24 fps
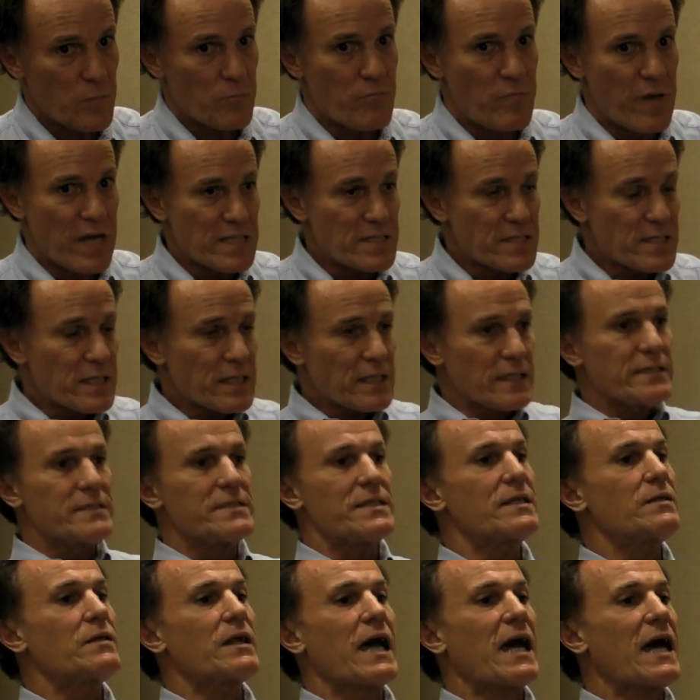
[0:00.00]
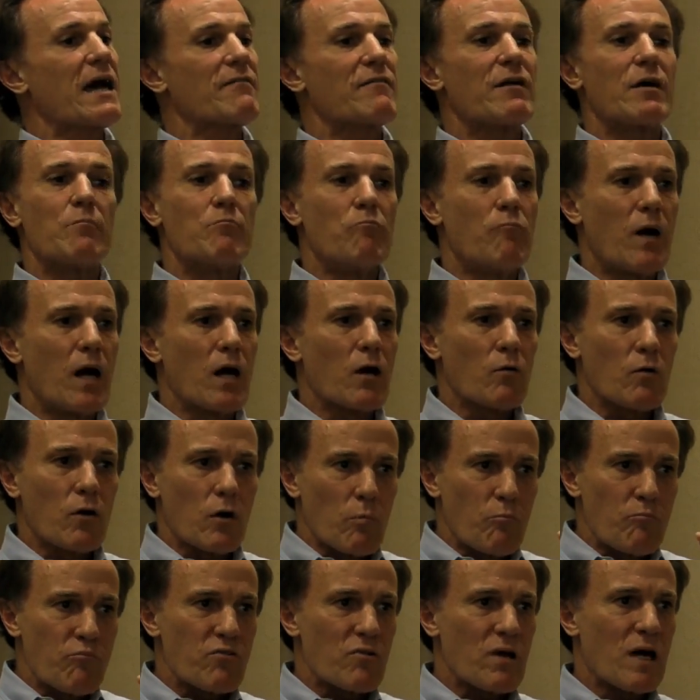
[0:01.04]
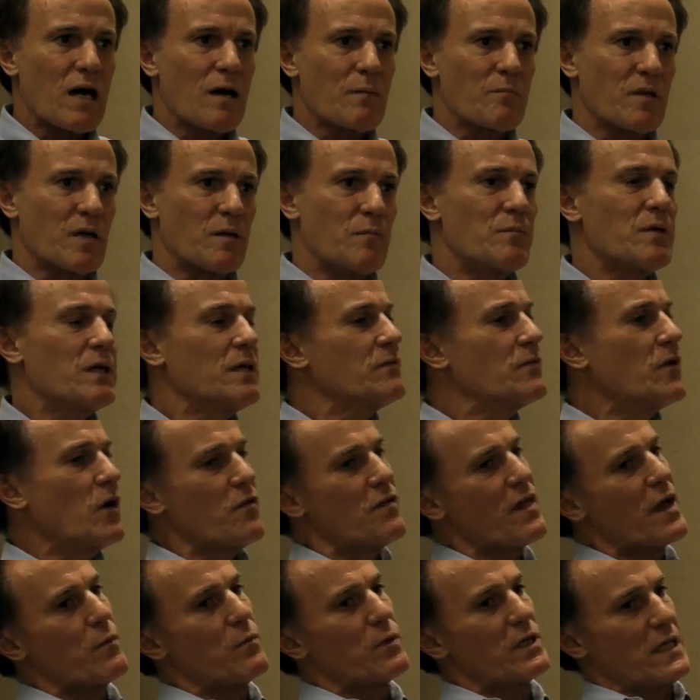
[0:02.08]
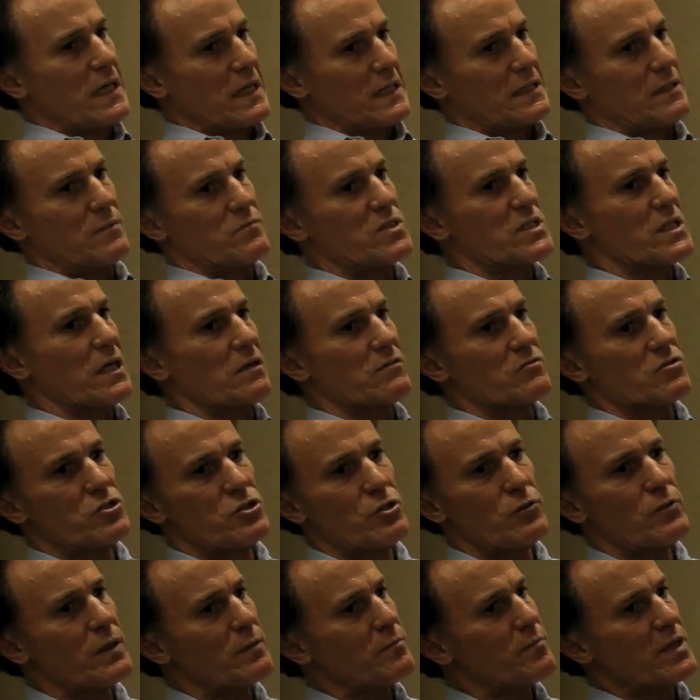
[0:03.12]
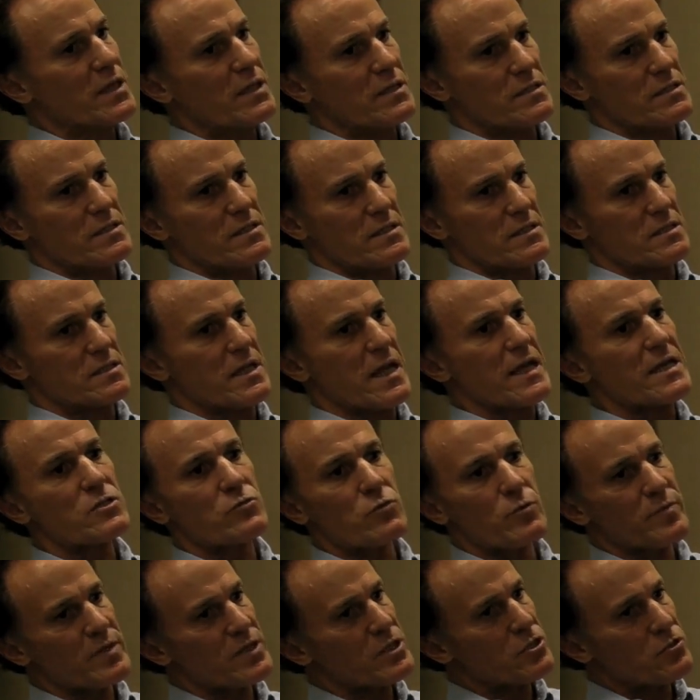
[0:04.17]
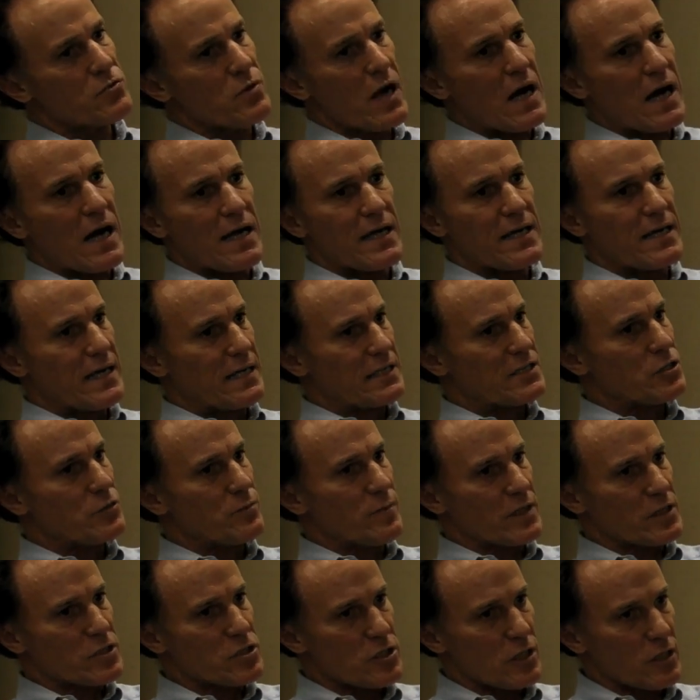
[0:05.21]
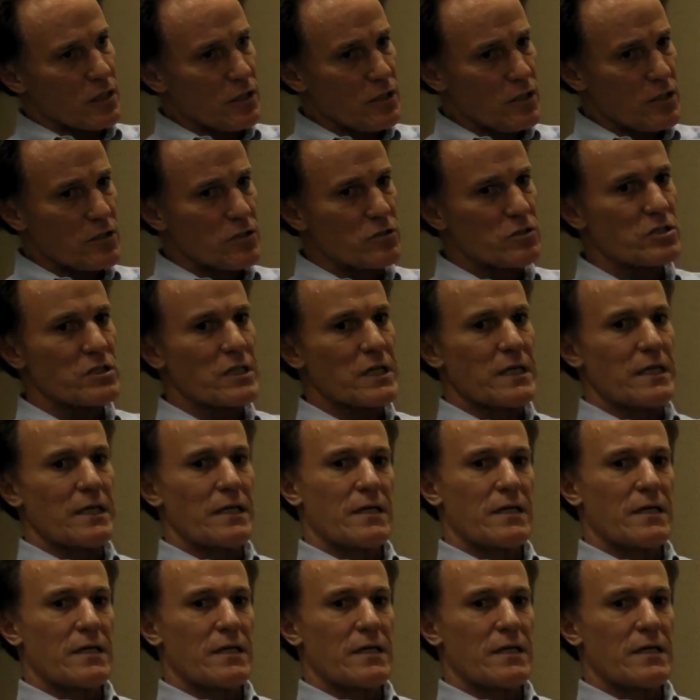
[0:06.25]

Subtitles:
basically didn't have a moral problem, though they would not themselves do it because the stakes would be too high, he had too much to lose.